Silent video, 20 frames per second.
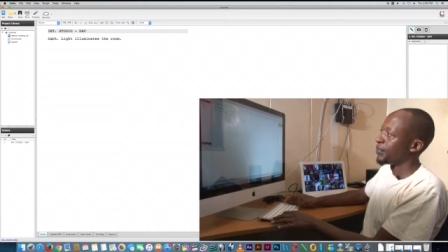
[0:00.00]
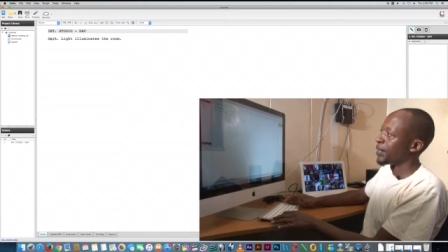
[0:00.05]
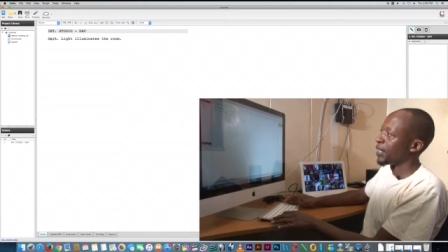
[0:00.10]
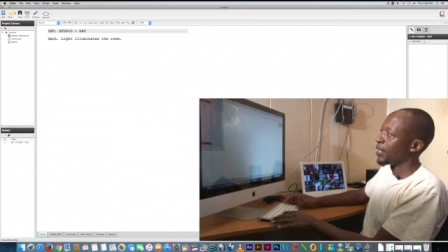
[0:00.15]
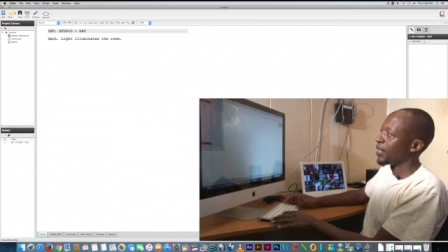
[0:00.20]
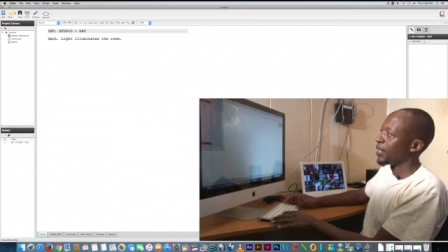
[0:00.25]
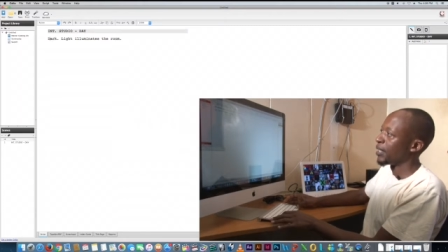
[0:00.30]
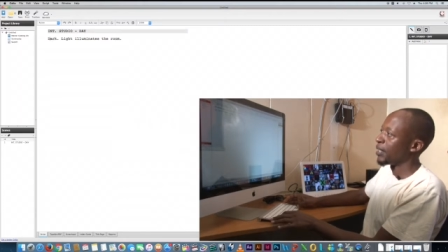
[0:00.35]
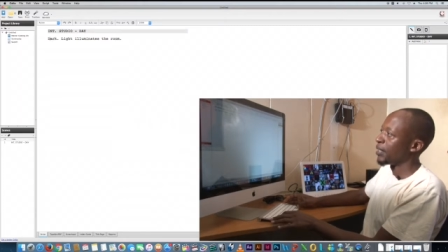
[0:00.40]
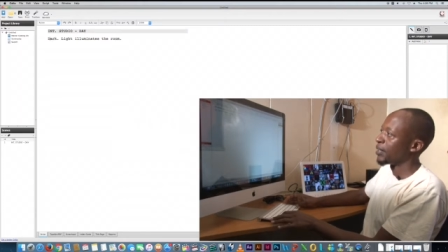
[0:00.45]

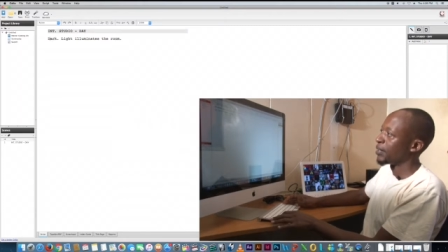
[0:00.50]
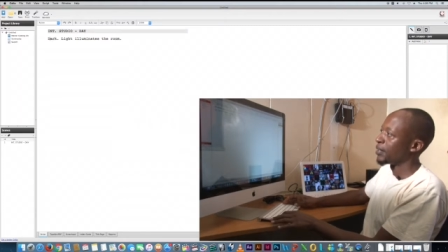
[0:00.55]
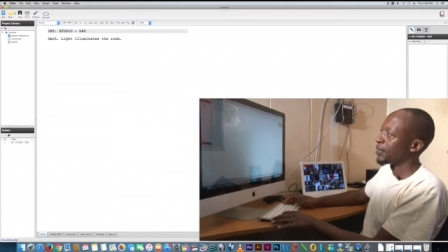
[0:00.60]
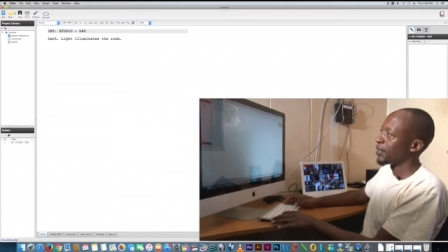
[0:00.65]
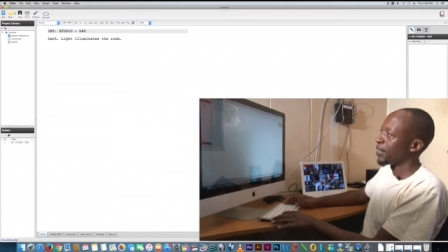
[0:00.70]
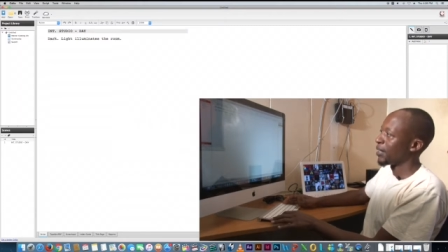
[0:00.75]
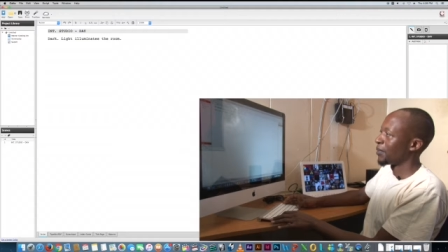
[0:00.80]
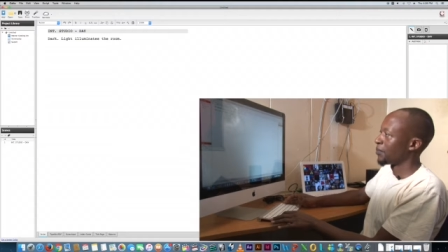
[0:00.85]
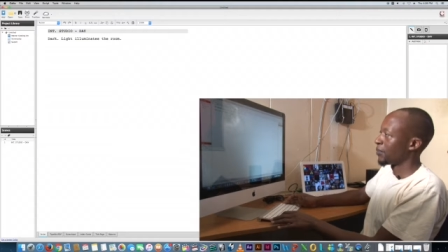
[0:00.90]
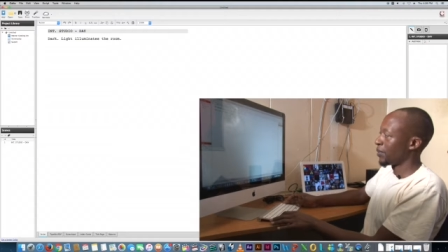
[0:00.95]
Yeah,
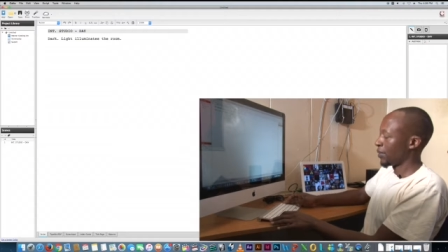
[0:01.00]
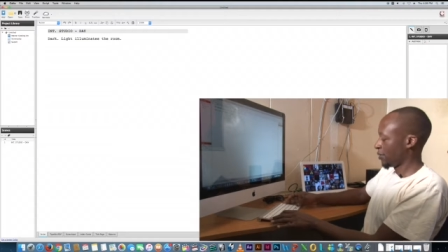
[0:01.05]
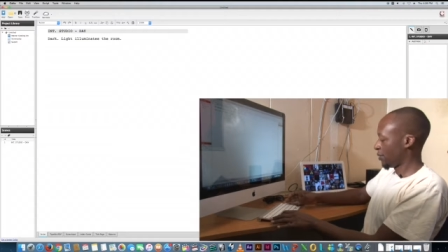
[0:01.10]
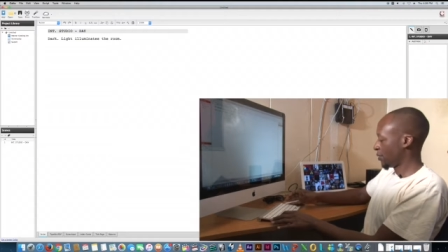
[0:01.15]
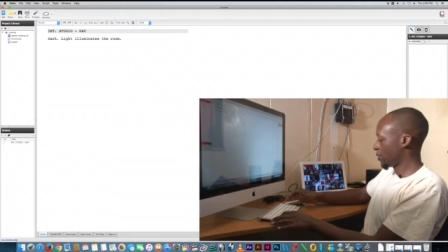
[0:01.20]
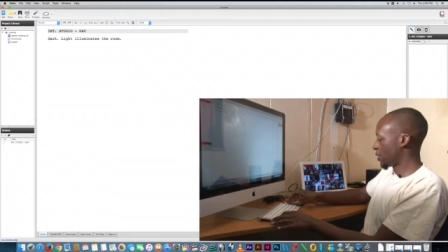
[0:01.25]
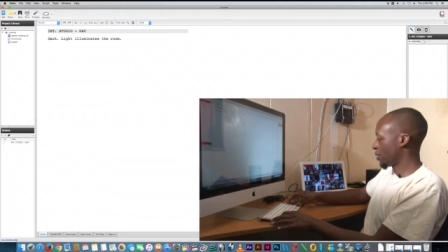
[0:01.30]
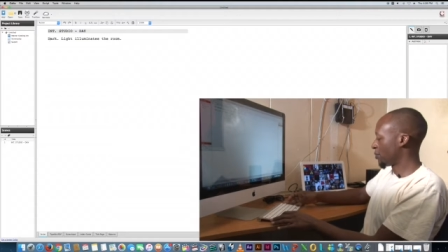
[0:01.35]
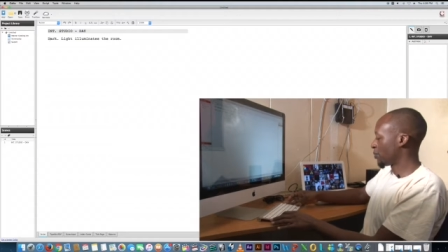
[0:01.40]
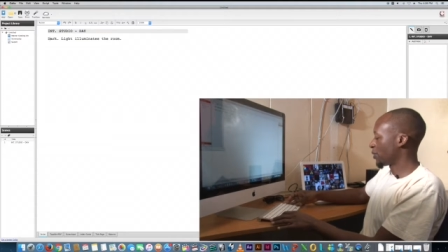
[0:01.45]
I'm
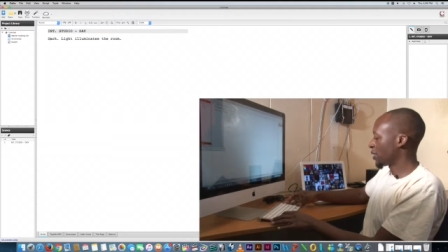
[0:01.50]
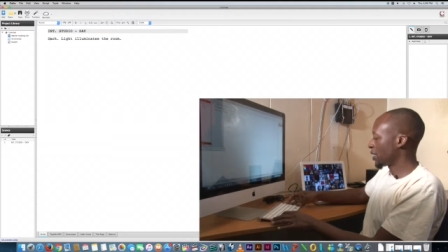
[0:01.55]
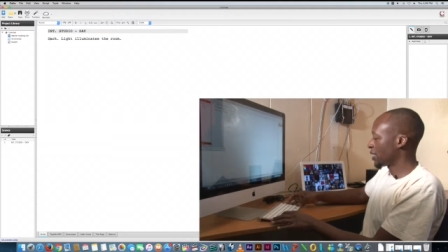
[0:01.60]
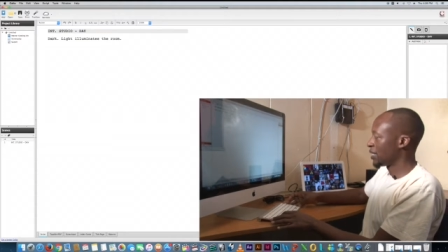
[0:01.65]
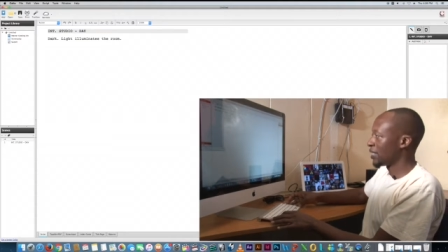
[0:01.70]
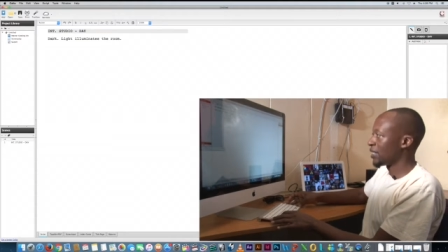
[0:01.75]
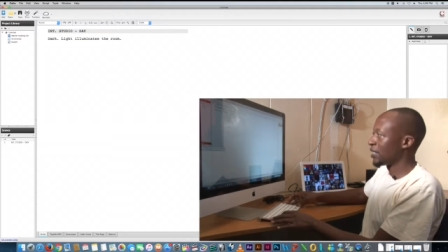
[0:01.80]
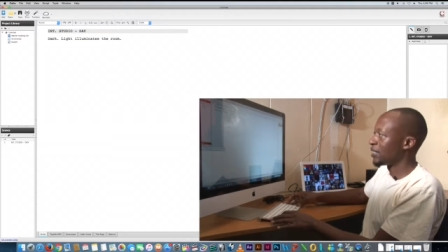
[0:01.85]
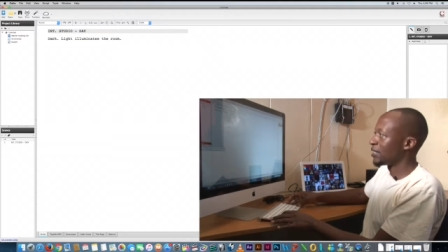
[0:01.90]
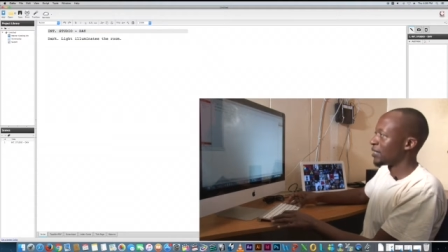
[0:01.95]

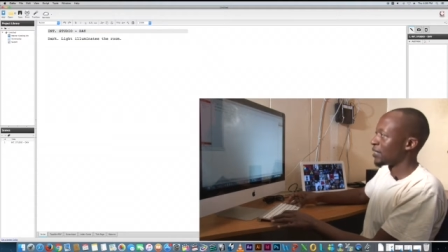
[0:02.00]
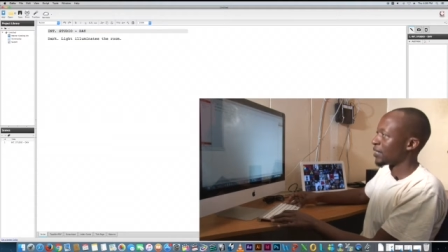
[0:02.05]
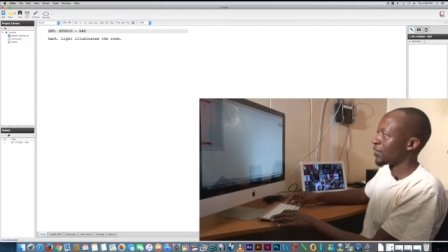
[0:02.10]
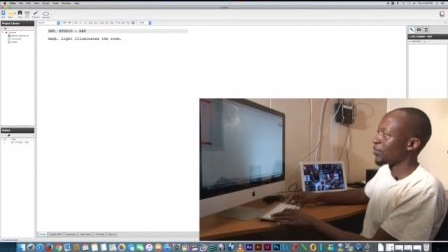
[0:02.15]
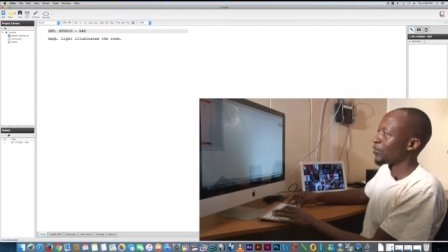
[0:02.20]
already editing.